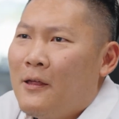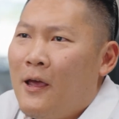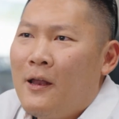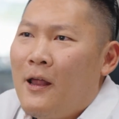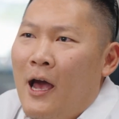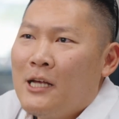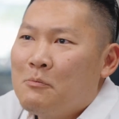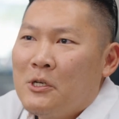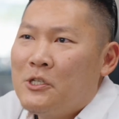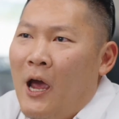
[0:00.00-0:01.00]
get
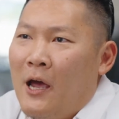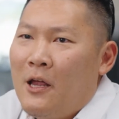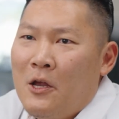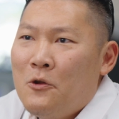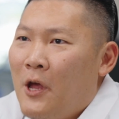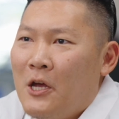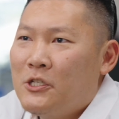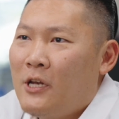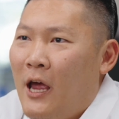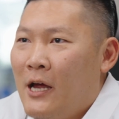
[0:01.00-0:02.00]
as much
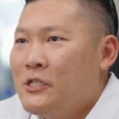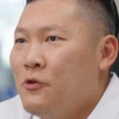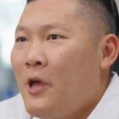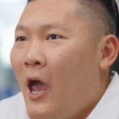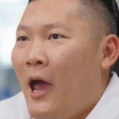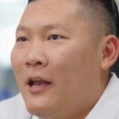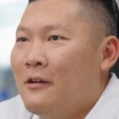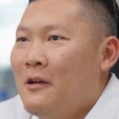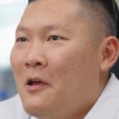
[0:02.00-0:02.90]
education as you can